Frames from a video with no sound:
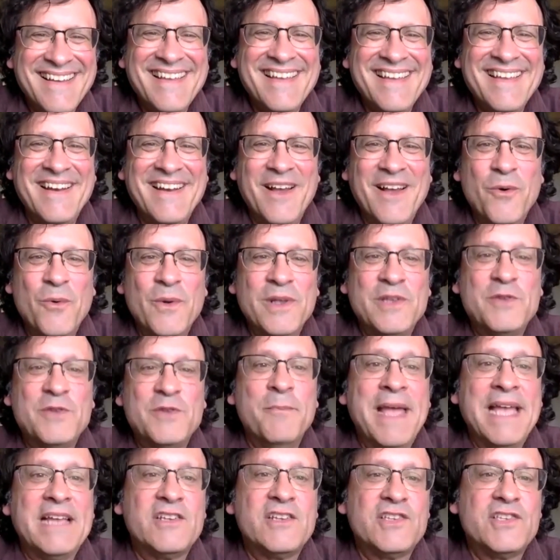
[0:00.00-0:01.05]
which
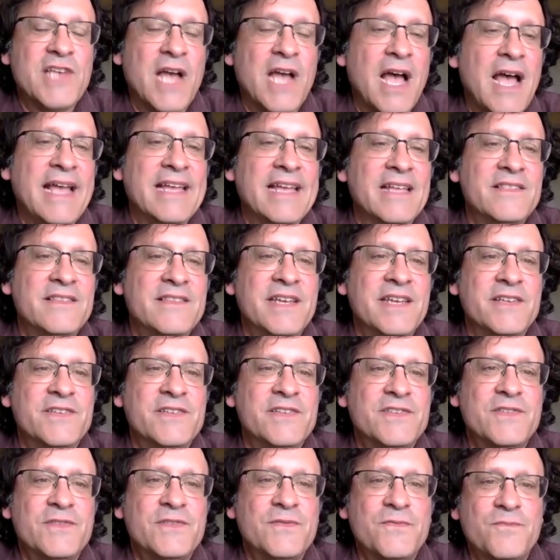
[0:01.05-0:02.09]
makes
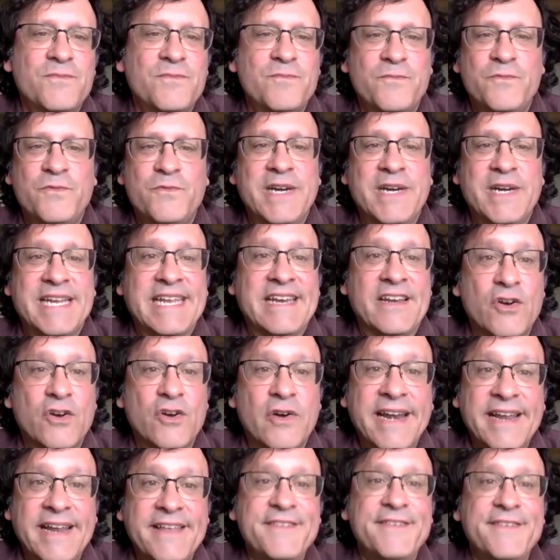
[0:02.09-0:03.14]
scientists freaking
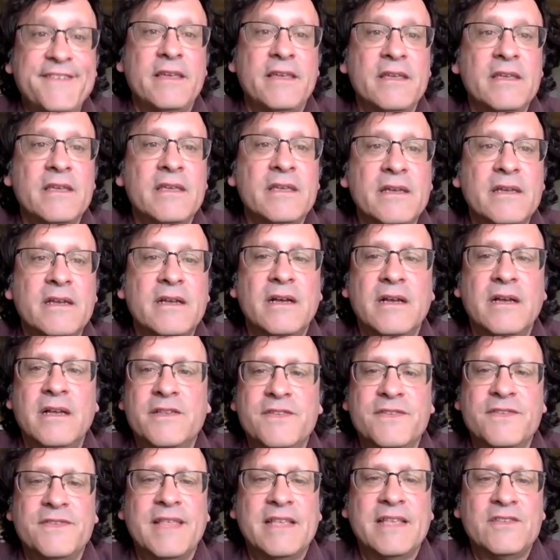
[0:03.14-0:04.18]
crazy,
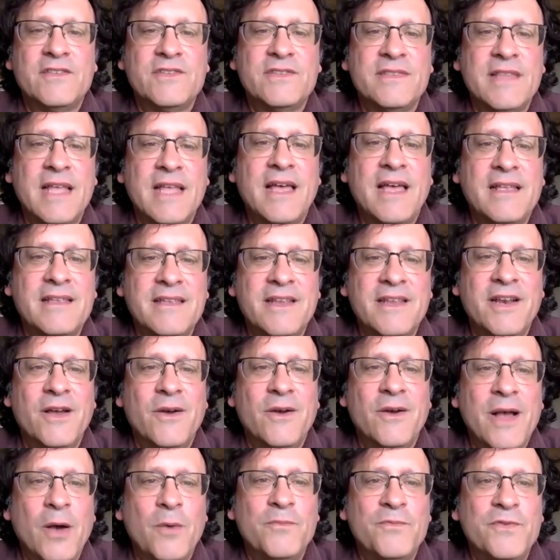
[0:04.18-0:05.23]
because that's not,
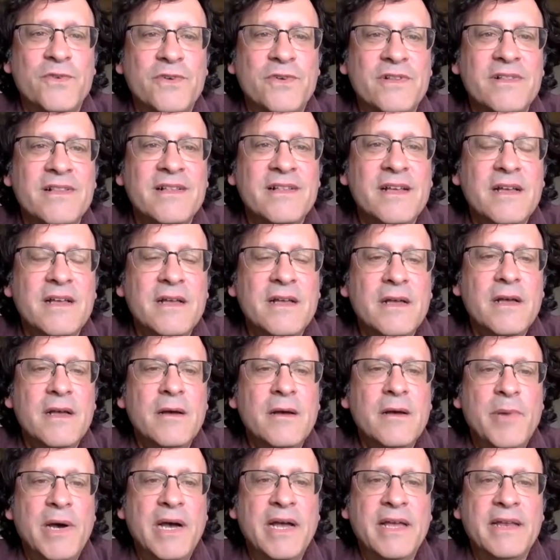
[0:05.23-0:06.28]
helpful.
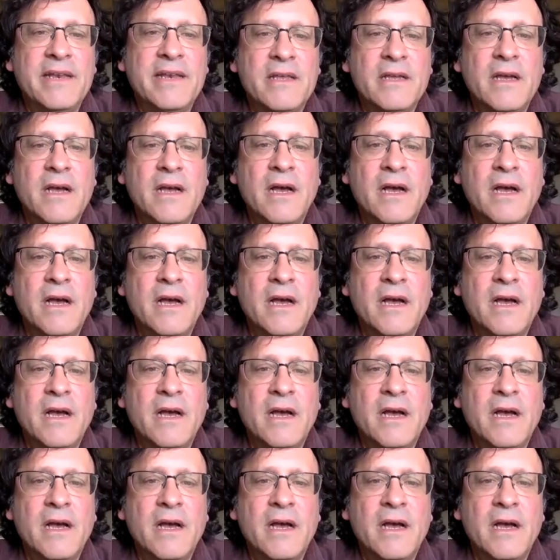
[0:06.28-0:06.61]
But,